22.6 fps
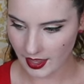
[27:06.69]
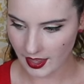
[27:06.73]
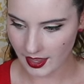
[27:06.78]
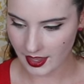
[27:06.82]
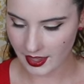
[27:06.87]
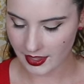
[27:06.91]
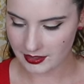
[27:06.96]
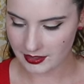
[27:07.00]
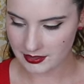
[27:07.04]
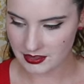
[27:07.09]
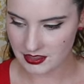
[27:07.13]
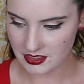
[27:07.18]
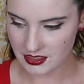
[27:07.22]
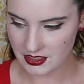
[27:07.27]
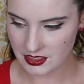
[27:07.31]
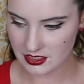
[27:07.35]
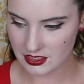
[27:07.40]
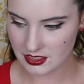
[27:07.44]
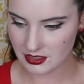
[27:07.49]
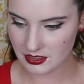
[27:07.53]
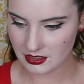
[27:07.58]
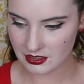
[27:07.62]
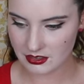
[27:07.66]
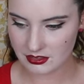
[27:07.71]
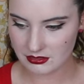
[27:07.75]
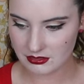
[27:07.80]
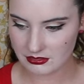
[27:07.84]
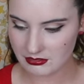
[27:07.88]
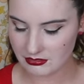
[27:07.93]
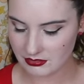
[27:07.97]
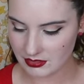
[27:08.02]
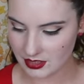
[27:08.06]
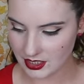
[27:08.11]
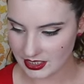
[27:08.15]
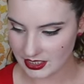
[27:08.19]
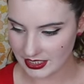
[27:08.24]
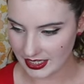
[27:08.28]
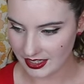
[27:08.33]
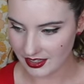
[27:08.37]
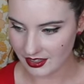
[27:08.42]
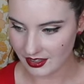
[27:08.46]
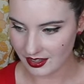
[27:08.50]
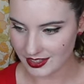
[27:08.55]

And yeah,